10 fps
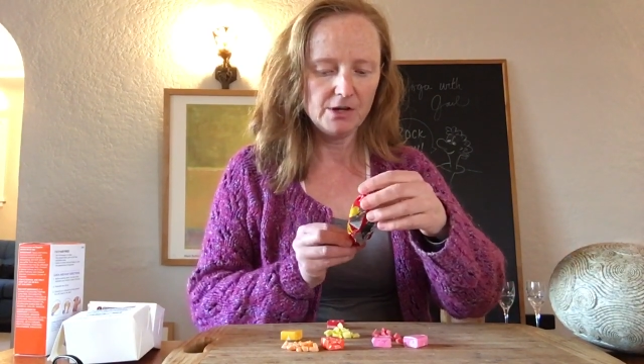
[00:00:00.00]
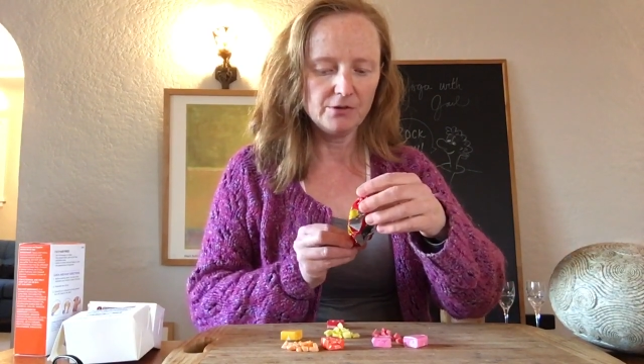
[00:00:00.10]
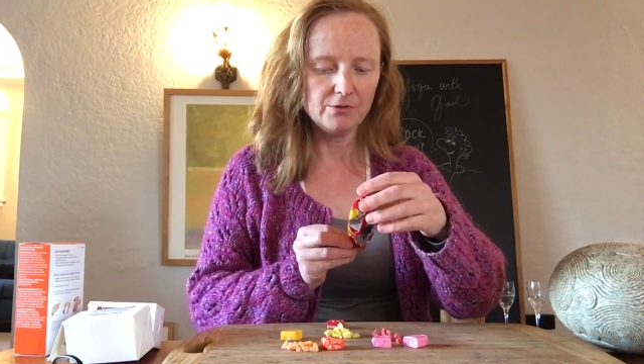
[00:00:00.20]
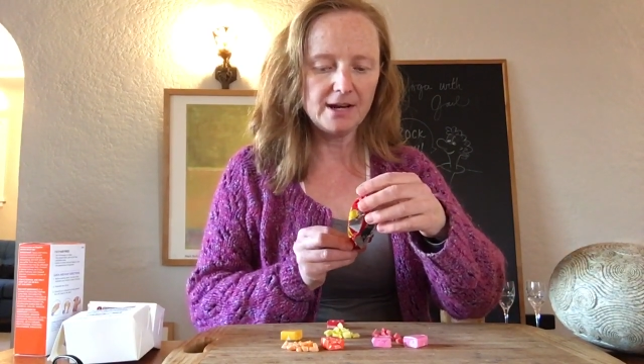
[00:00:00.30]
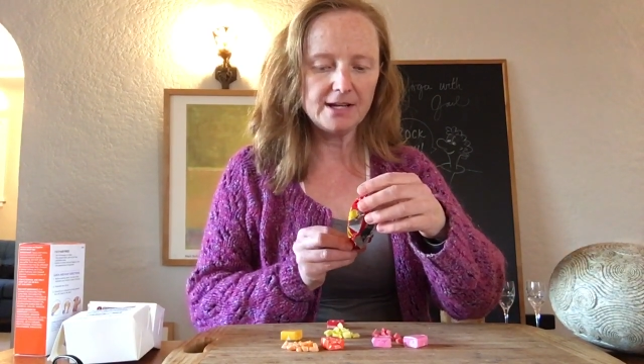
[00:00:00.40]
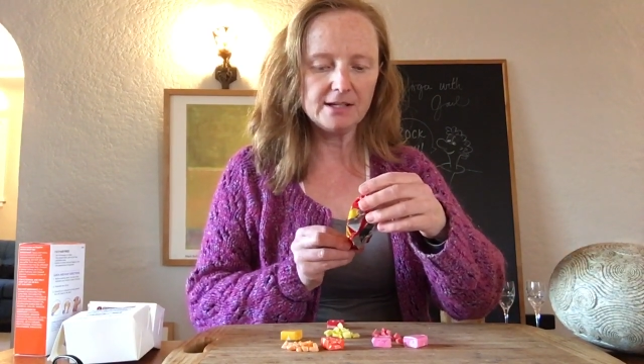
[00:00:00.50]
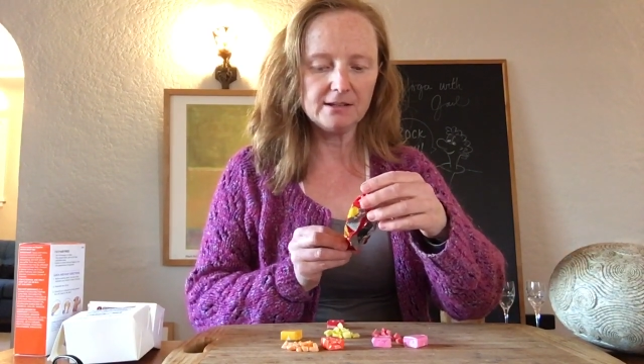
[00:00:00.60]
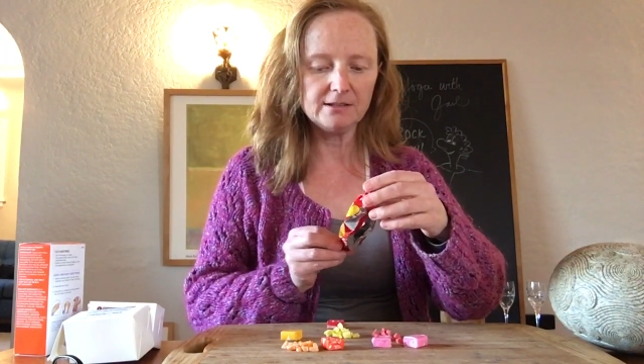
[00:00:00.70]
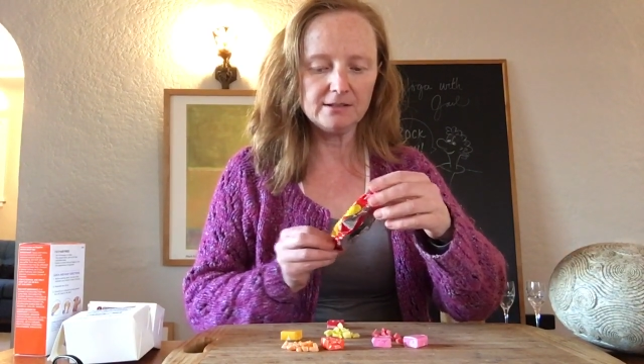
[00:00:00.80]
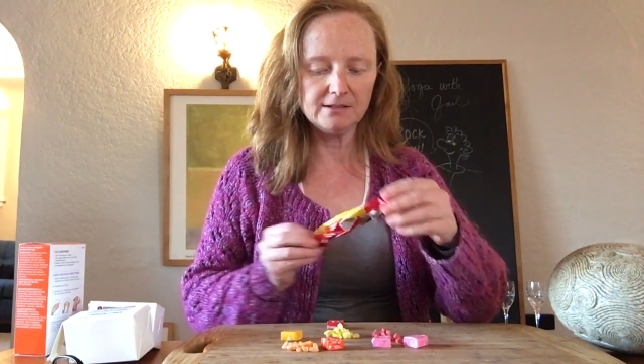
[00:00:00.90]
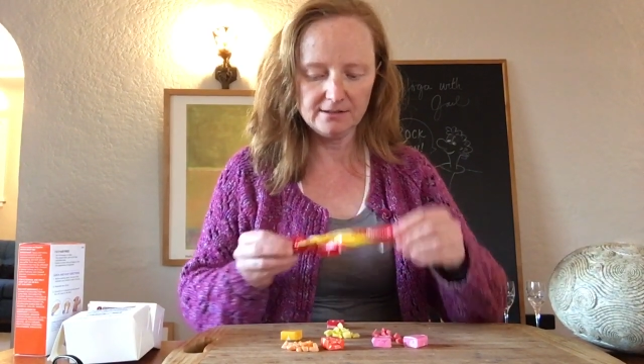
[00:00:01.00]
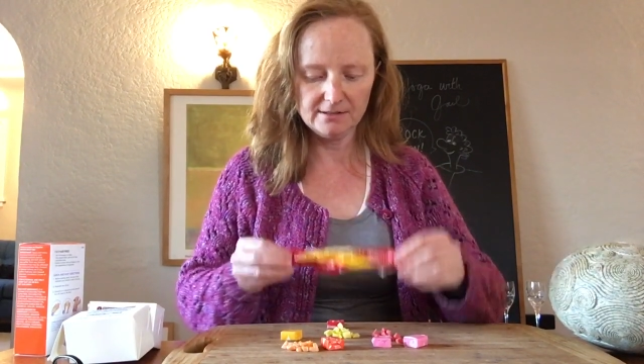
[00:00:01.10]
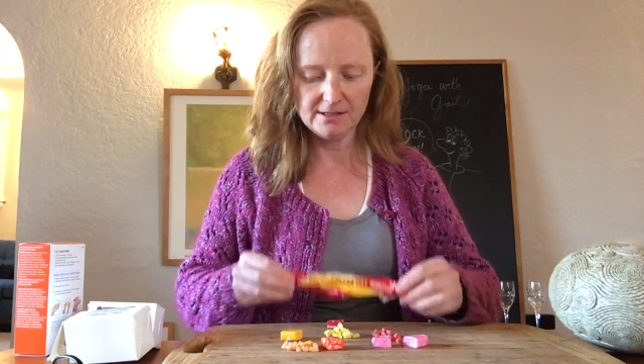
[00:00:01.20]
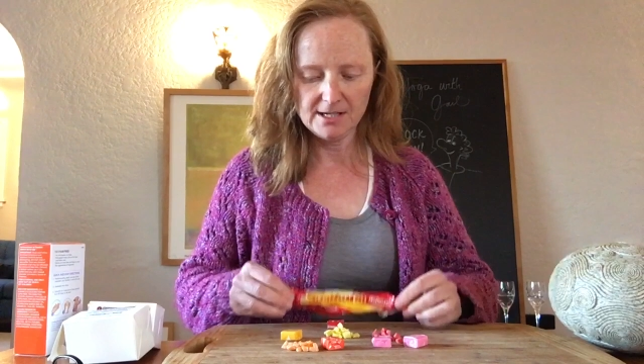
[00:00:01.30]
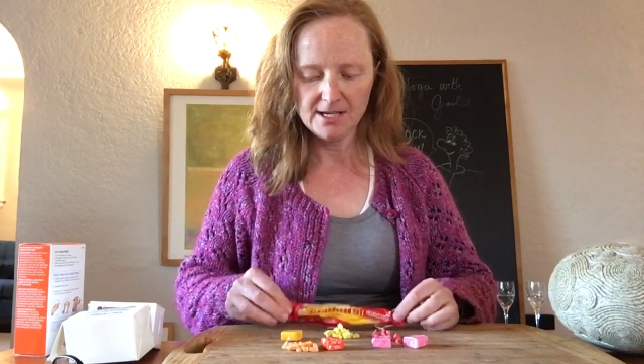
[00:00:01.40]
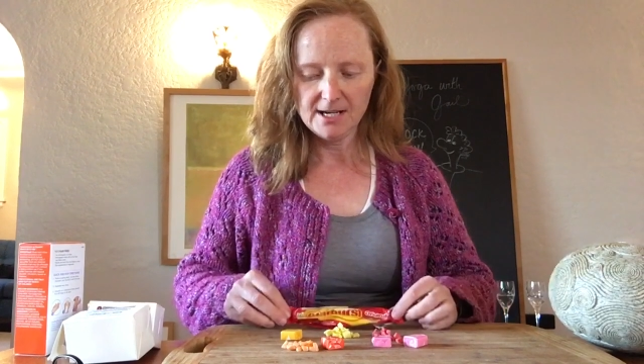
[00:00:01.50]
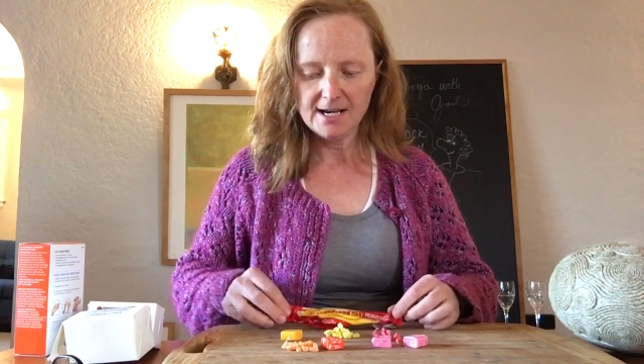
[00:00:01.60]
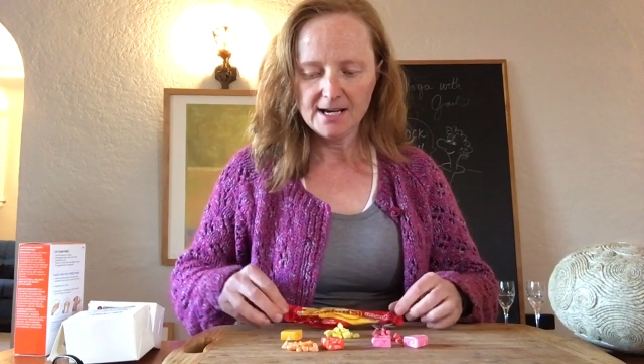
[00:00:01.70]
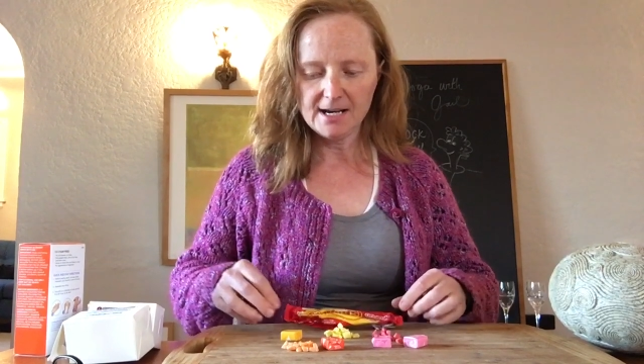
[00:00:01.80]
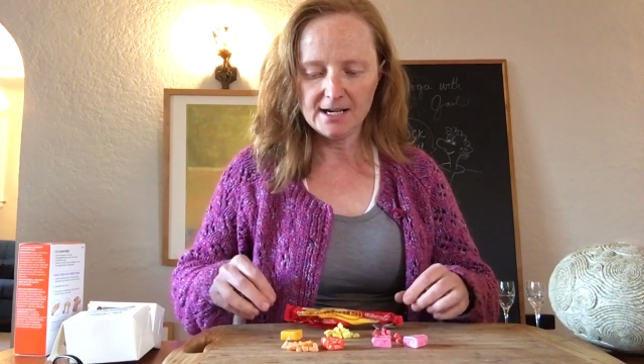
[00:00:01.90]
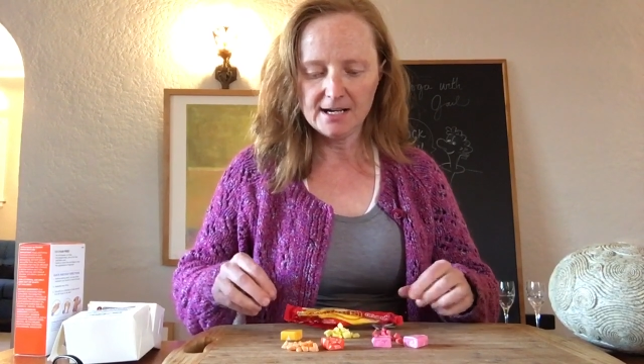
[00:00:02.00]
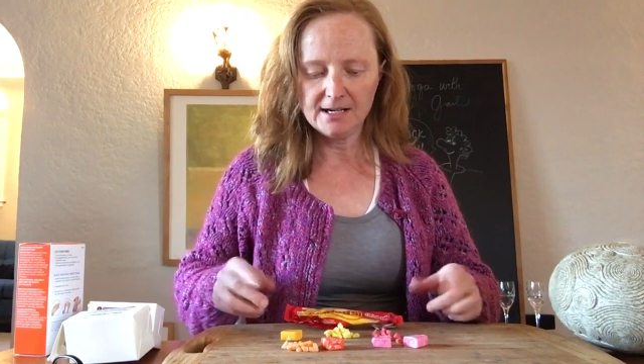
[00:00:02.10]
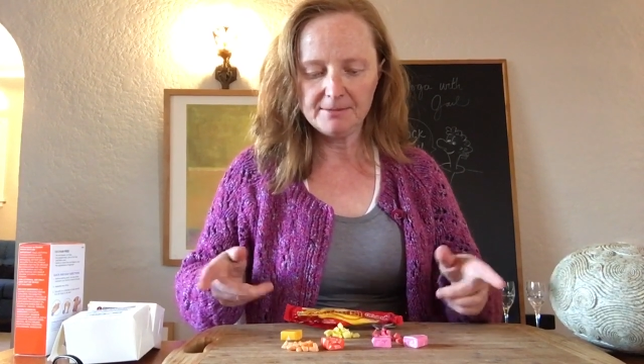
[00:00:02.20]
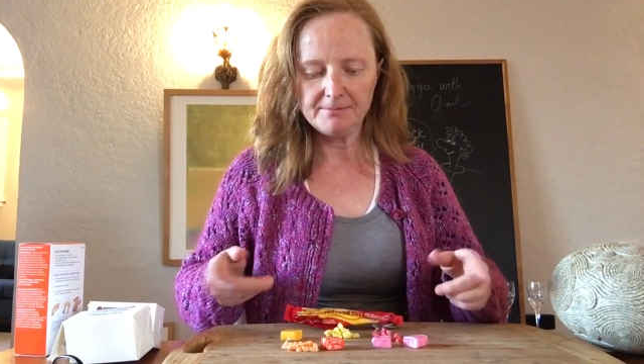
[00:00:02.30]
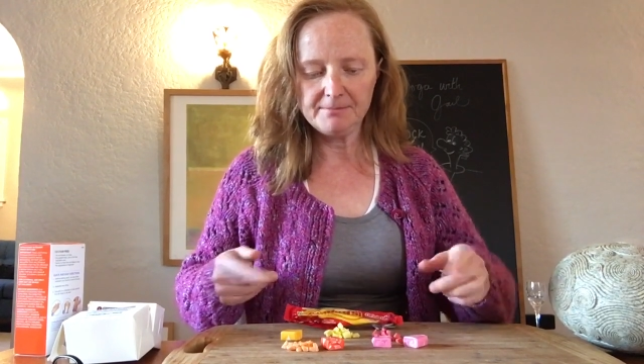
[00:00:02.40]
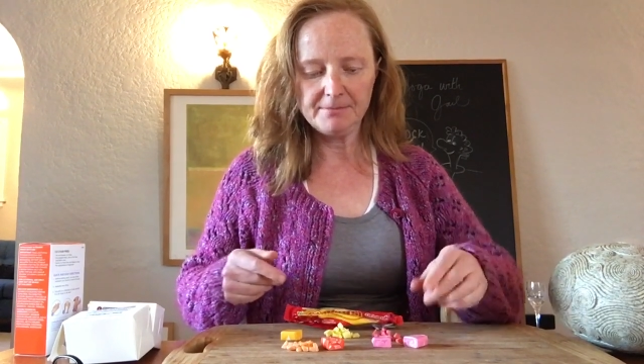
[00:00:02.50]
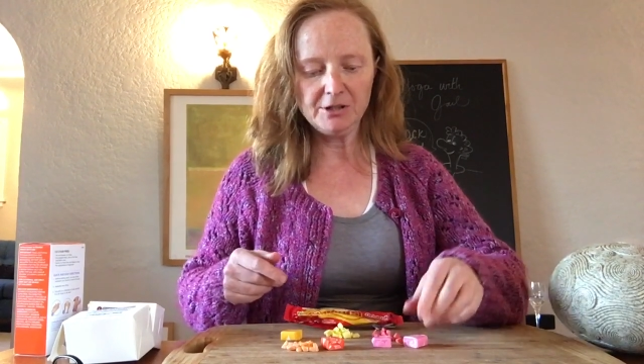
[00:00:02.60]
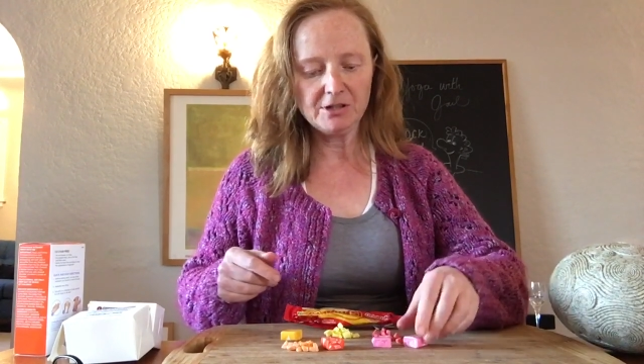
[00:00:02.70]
regular, but